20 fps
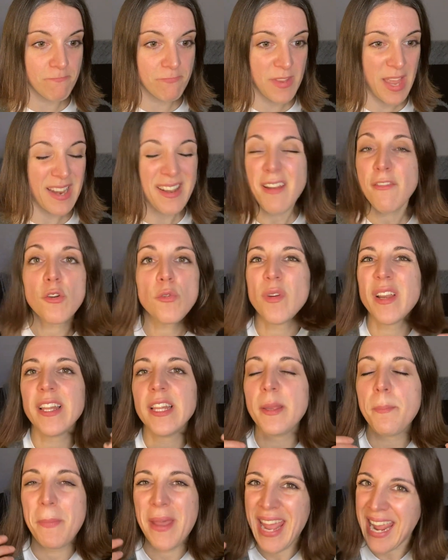I never
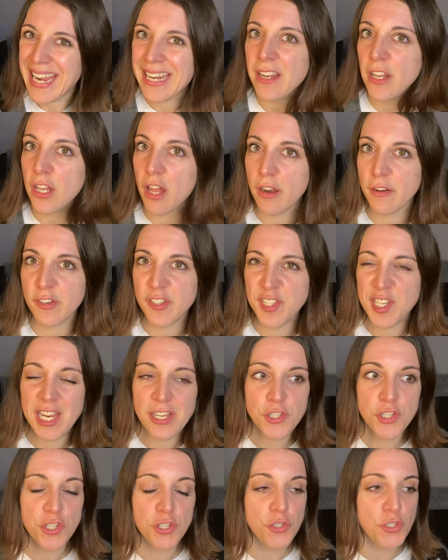really paid a lot of
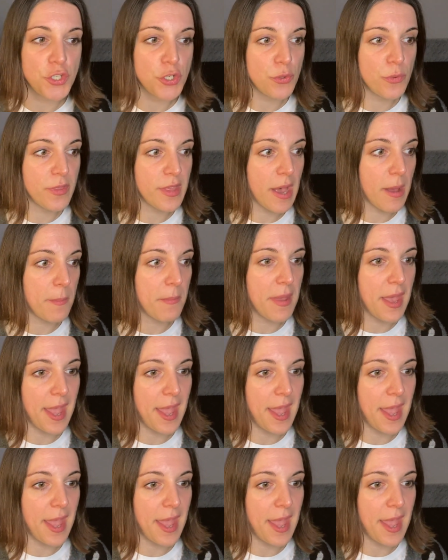attention to them,